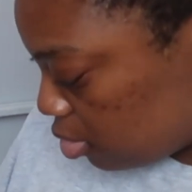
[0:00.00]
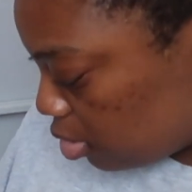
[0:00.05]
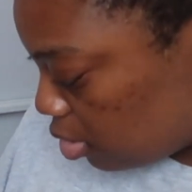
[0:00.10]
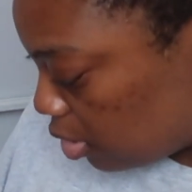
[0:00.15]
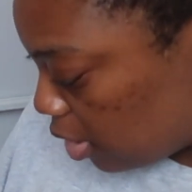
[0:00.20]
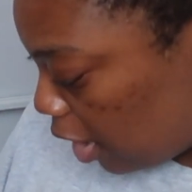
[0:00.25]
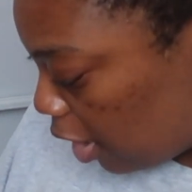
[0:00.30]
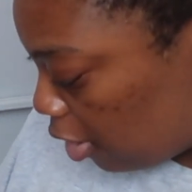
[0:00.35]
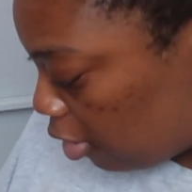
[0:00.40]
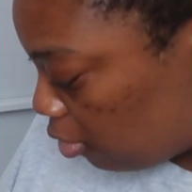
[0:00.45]

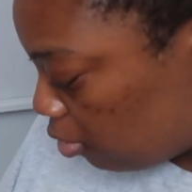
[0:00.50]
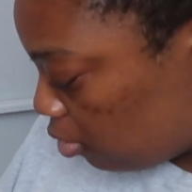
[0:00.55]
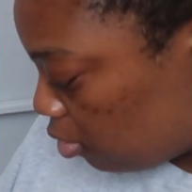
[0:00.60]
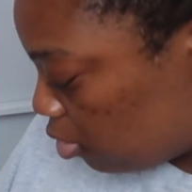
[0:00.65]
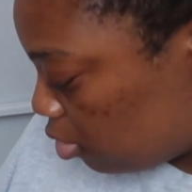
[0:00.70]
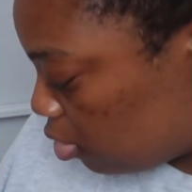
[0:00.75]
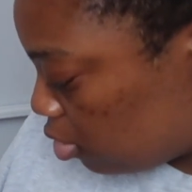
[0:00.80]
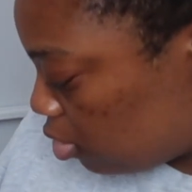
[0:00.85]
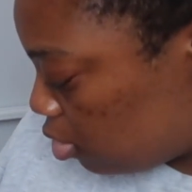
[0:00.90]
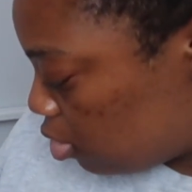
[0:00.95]
Now,
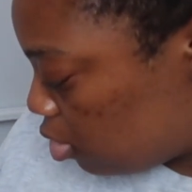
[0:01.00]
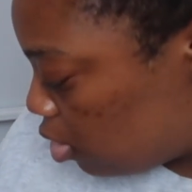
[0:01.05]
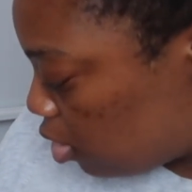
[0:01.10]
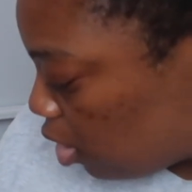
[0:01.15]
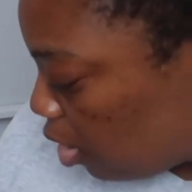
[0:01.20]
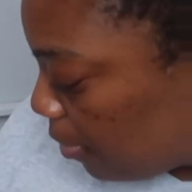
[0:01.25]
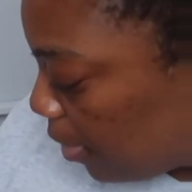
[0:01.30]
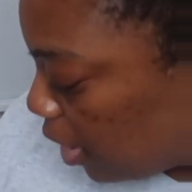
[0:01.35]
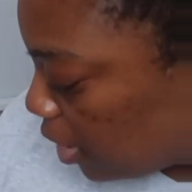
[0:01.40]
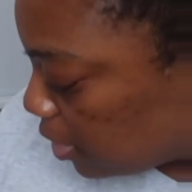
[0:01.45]

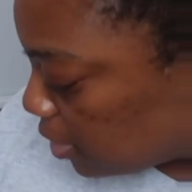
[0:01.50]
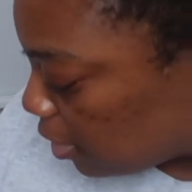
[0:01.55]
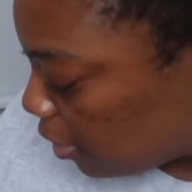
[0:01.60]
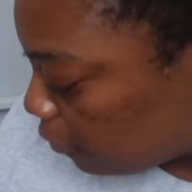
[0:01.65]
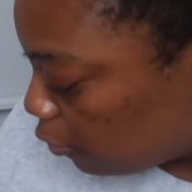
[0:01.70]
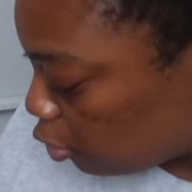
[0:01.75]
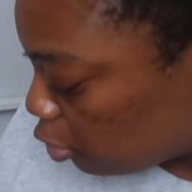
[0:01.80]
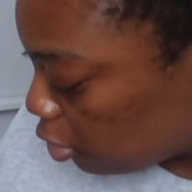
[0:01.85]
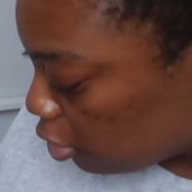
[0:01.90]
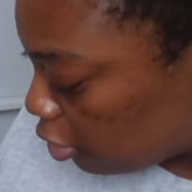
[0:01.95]
I'm at his
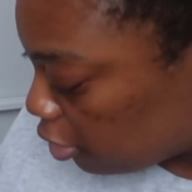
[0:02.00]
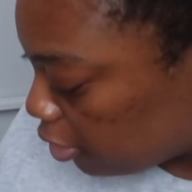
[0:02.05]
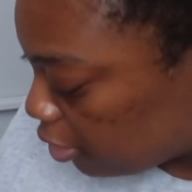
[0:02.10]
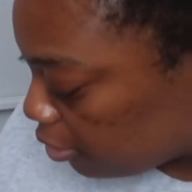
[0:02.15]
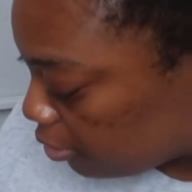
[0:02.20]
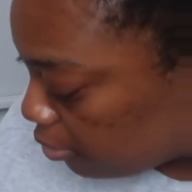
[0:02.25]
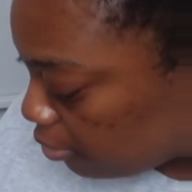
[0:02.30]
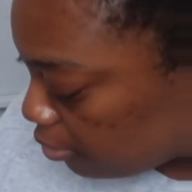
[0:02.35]
level, look.